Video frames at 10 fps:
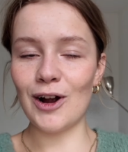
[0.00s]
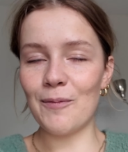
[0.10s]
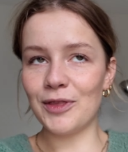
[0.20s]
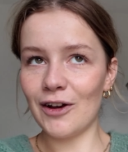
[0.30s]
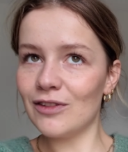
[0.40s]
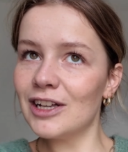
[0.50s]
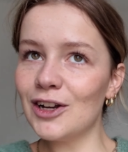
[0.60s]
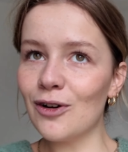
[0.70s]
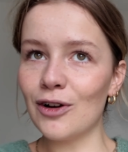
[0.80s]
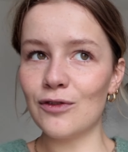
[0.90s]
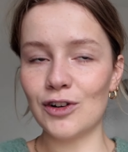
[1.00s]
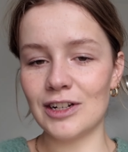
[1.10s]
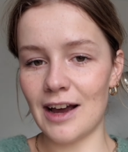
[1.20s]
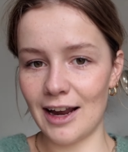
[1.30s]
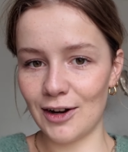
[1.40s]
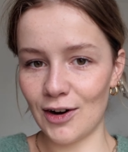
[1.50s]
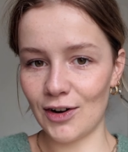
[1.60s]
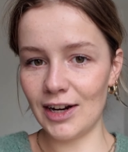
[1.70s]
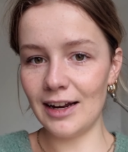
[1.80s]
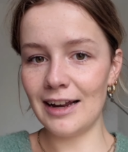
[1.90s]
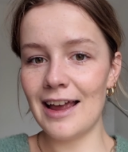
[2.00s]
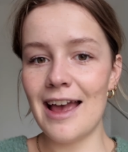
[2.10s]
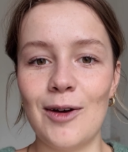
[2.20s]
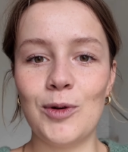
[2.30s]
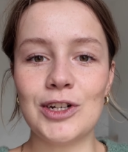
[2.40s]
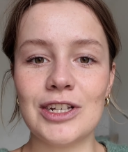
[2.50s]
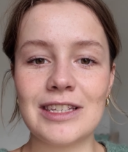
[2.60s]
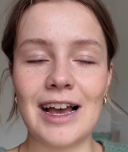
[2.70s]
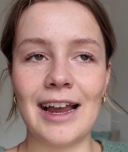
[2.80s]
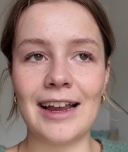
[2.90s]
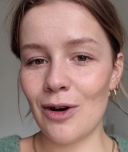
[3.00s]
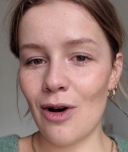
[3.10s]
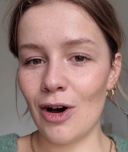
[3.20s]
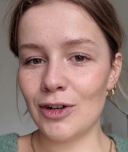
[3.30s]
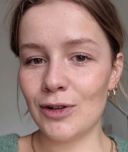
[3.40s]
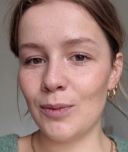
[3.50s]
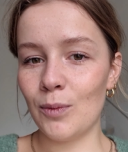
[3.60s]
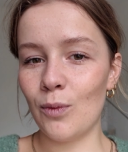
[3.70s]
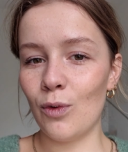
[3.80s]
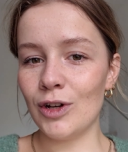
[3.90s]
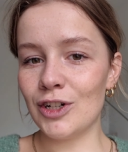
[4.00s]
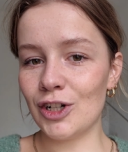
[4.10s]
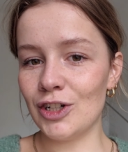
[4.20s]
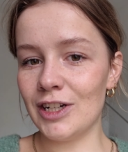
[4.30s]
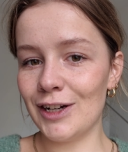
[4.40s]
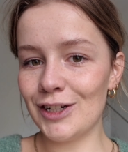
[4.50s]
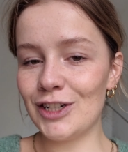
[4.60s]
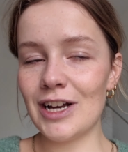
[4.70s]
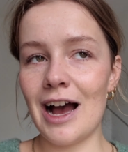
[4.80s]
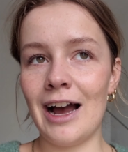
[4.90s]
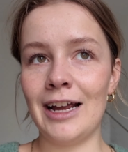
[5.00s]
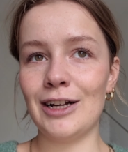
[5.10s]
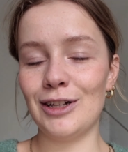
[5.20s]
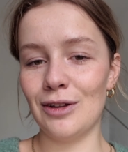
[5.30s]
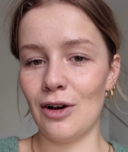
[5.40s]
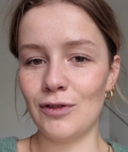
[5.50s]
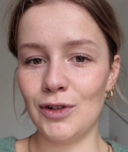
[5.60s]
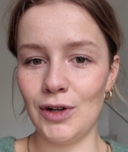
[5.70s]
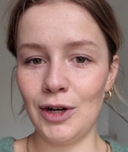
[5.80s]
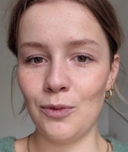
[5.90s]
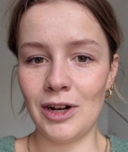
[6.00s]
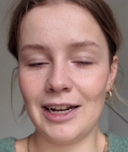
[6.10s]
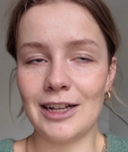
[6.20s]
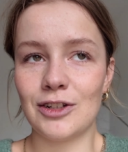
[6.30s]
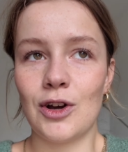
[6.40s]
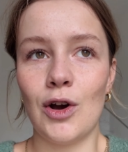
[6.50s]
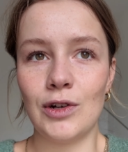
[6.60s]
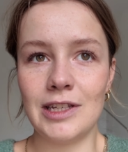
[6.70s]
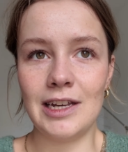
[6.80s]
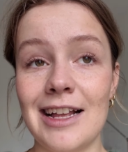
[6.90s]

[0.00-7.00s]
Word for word: I'm definitely going for a Thai curry, which is like an autumn winter dish I love doing when it gets cozy.